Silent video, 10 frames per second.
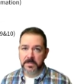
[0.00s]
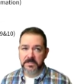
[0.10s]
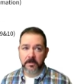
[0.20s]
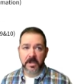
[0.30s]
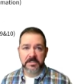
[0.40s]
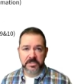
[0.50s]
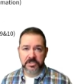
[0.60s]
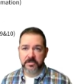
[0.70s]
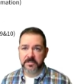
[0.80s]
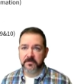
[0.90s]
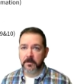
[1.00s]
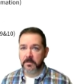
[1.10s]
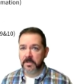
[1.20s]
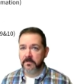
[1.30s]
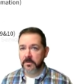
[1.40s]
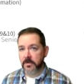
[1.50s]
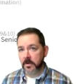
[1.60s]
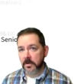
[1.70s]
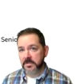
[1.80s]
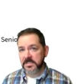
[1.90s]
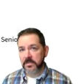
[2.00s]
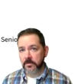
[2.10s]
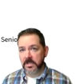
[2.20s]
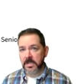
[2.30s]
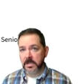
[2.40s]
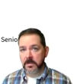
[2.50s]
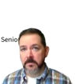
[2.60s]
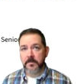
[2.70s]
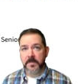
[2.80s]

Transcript: So lots to choose from if you're an art student here